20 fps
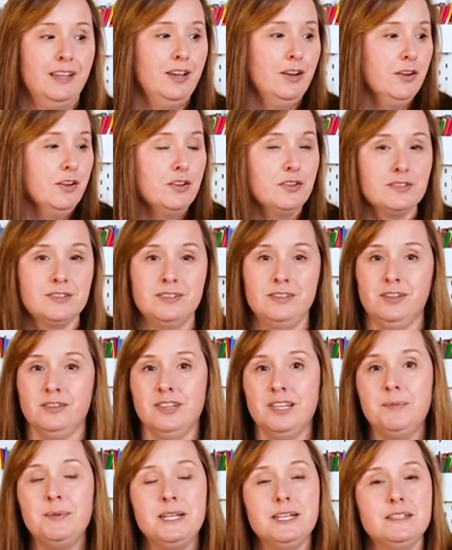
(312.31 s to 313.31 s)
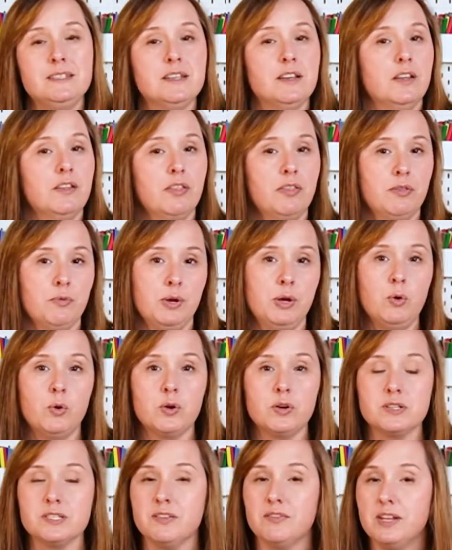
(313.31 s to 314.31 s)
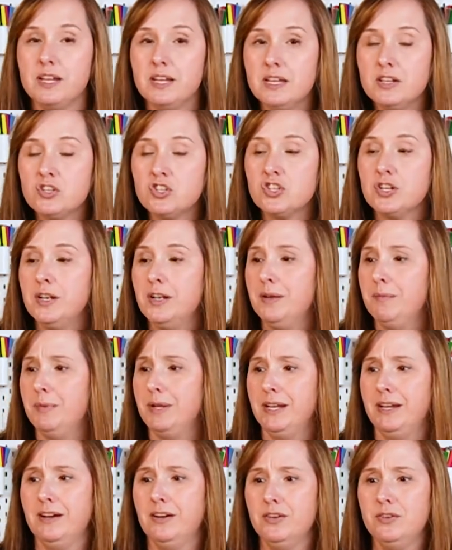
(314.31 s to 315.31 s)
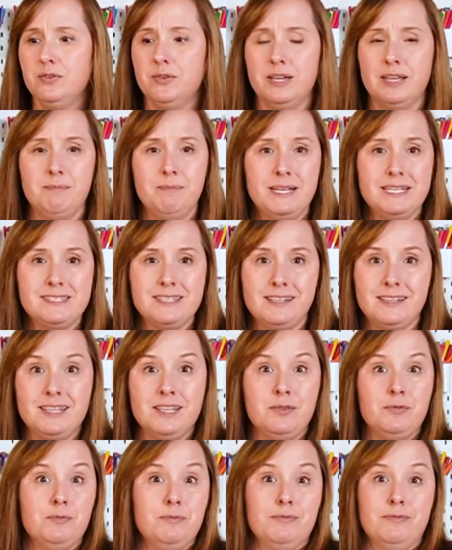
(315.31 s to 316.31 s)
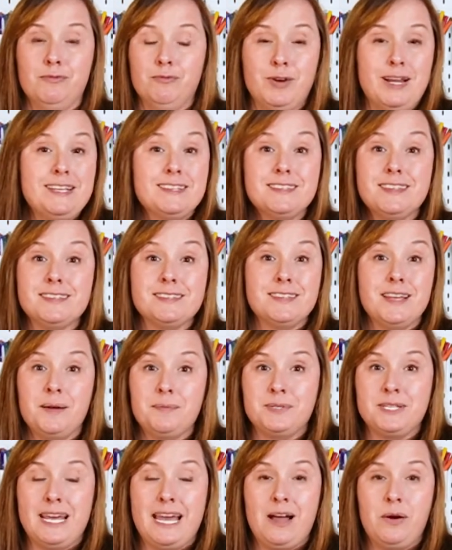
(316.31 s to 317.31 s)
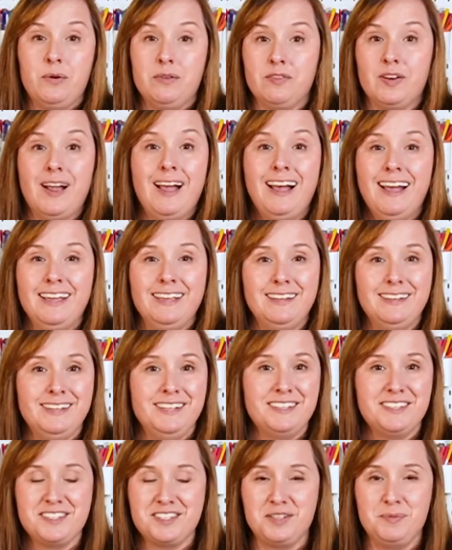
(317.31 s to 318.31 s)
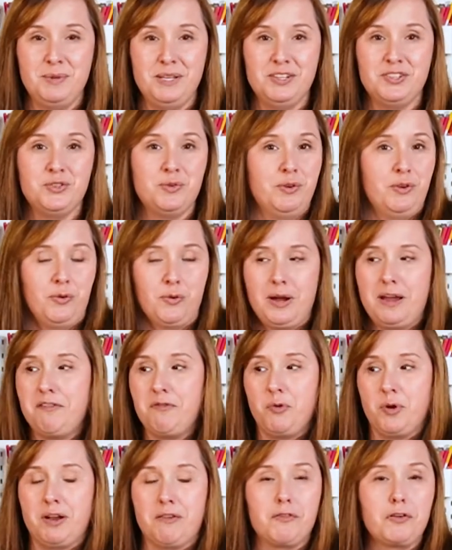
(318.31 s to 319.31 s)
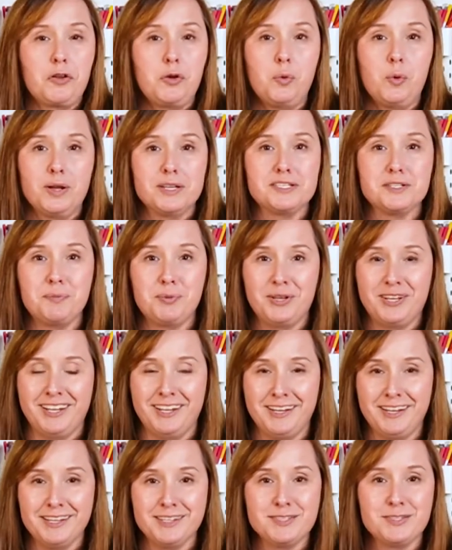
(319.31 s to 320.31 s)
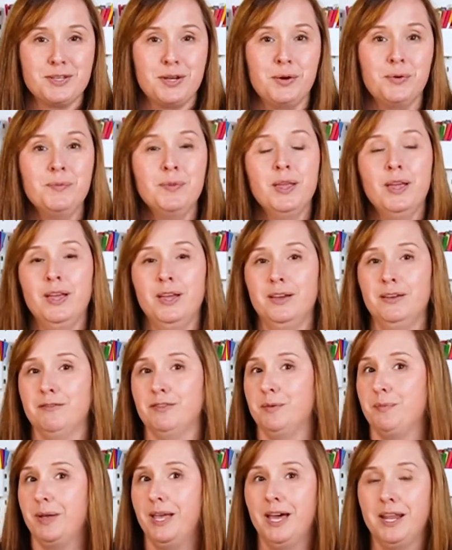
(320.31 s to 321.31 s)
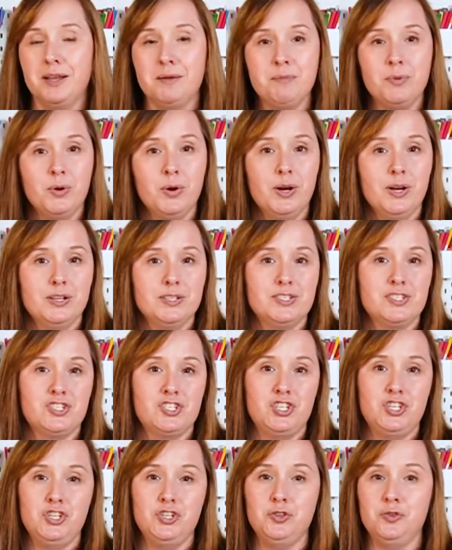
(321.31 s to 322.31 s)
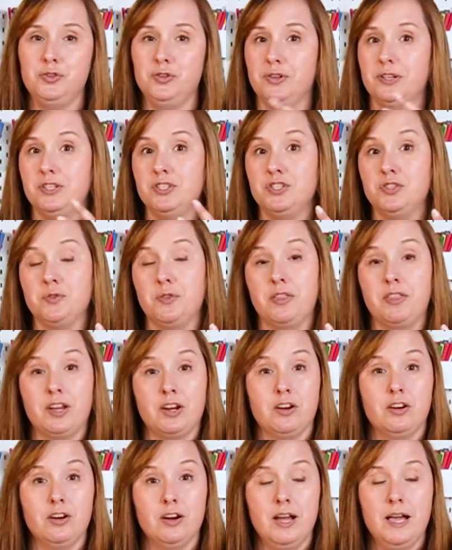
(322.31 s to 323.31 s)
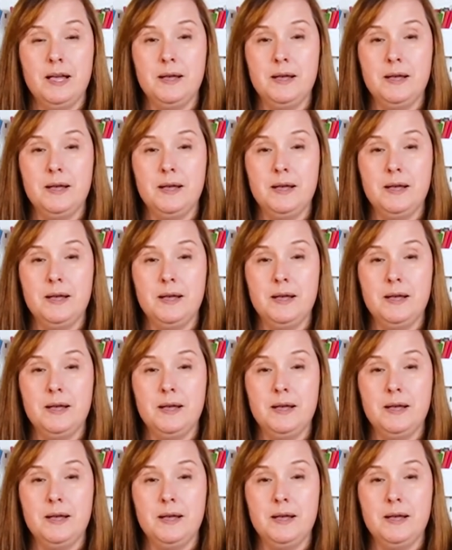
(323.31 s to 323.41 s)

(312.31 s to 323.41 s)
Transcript: here you're limited to 3/4 of an inch, but here you can basically raise this up to however high it needs to be to engrave whatever you want to put in it. So from cutting boards to, you can do thicker